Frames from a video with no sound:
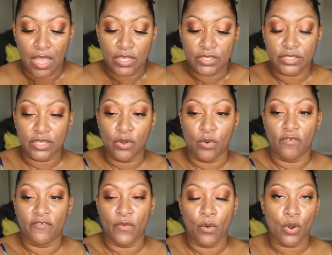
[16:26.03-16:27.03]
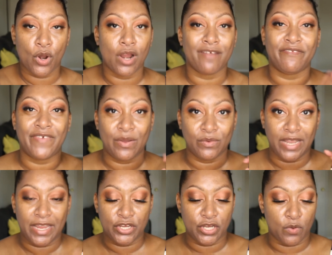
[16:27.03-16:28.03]
So for
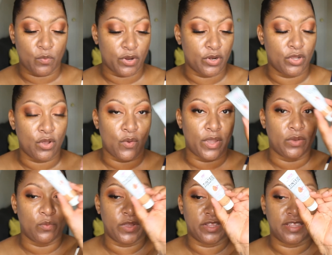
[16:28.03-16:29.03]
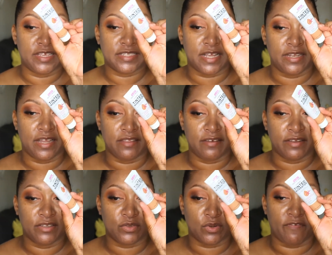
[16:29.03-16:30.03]
foundation, we're gonna go in with this
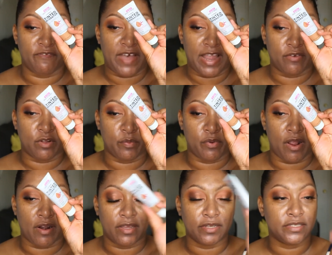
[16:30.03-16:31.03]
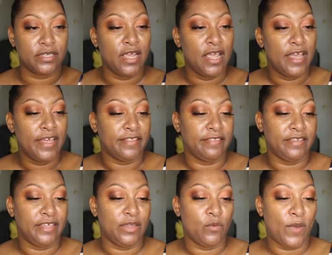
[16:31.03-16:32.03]
another sort of viral product,
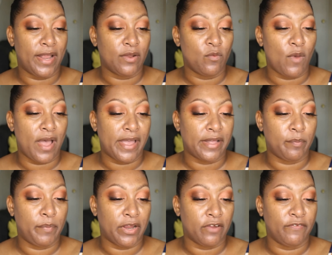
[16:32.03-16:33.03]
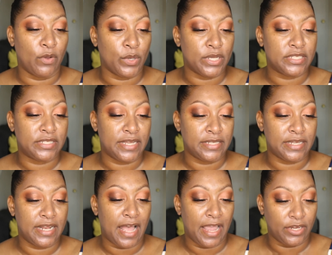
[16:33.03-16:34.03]
the Wet n Wild Bare Focus
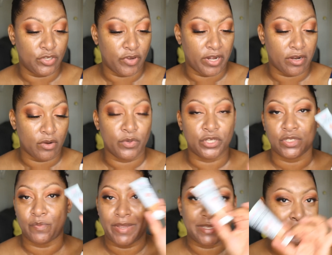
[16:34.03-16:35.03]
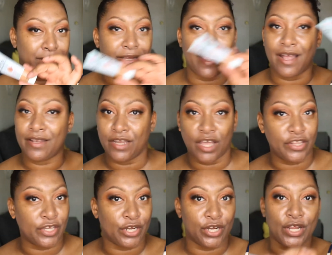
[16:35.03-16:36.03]
Tinted Hydrator, which is basically
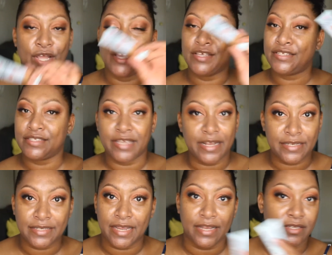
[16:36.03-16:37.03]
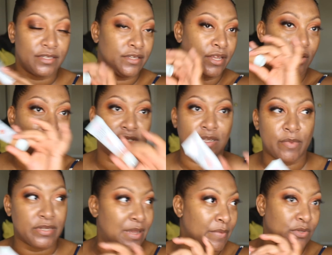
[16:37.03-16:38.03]
another skin tint. You know,
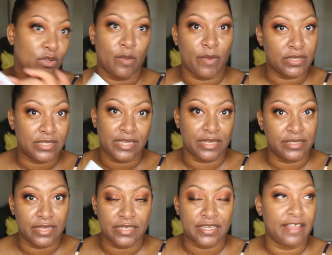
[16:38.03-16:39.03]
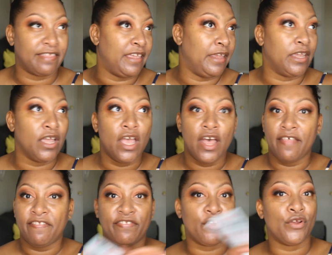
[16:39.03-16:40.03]
summertime is all about skin tints. I think
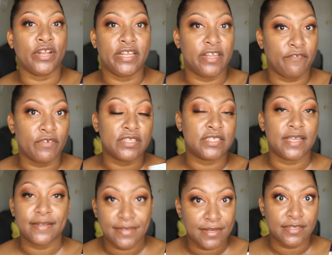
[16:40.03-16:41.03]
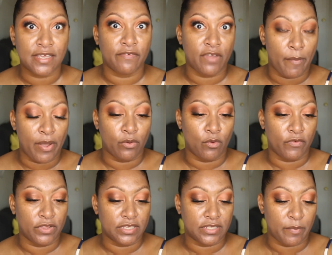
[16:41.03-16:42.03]
30 different skin tints have come out
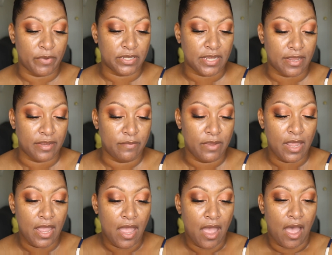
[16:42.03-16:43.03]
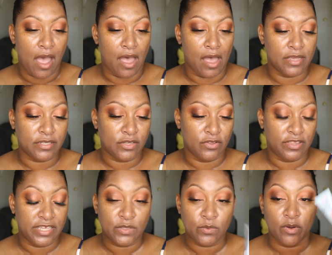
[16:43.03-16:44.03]
over the summertime. So
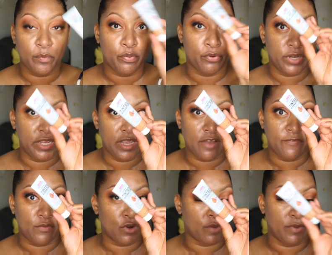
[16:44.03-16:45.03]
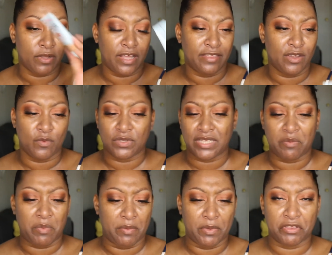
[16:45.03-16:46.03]
this one pretty affordable. I think it was like
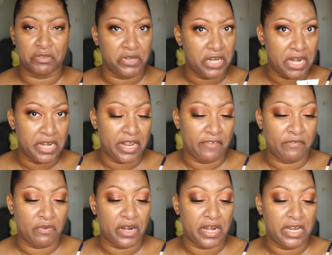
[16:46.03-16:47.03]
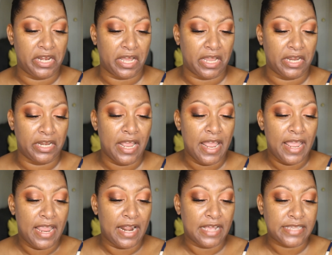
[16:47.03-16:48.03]
maybe $3.99, $4.99.
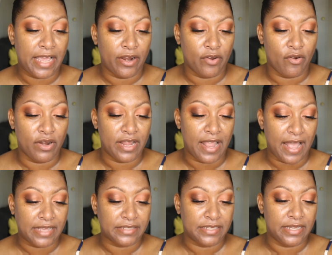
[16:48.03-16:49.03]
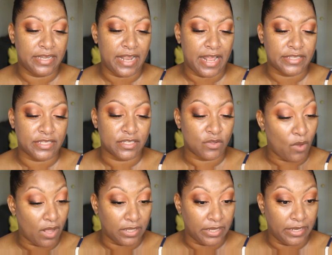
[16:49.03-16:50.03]
It has hyaluronic acid and
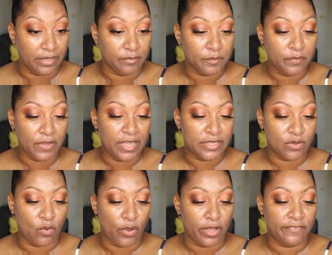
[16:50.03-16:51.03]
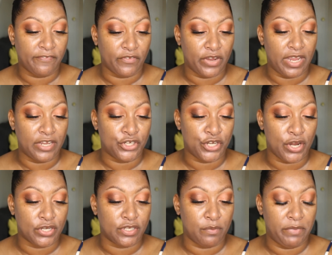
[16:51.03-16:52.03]
squalane. It's oil free, sheer
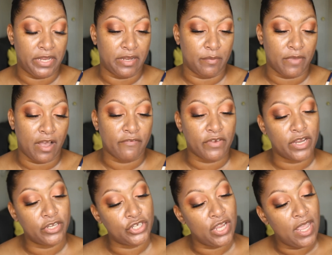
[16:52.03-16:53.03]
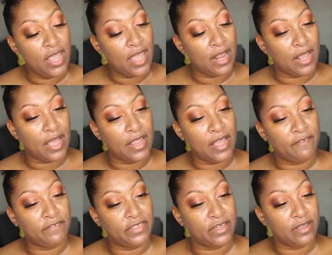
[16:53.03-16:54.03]
to medium coverage, and I
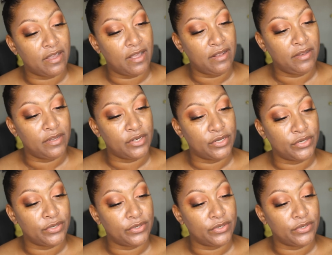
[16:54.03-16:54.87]
have the color